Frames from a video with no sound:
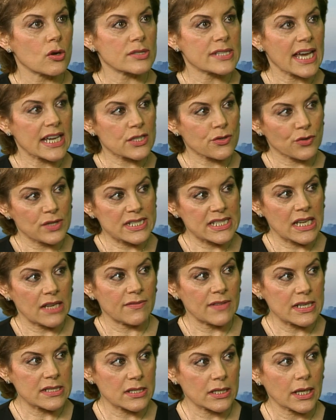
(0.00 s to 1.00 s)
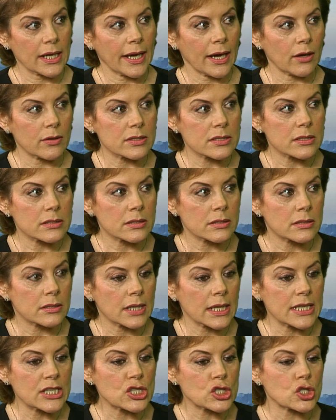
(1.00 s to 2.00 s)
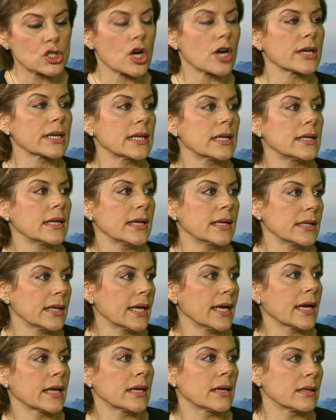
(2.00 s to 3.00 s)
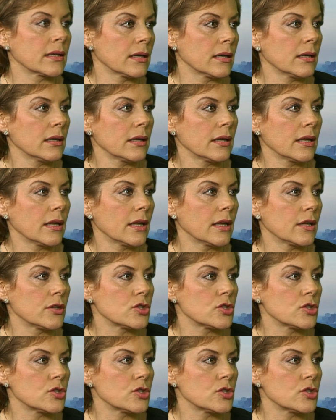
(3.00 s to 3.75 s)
tax-free savings accounts, they started in Canada in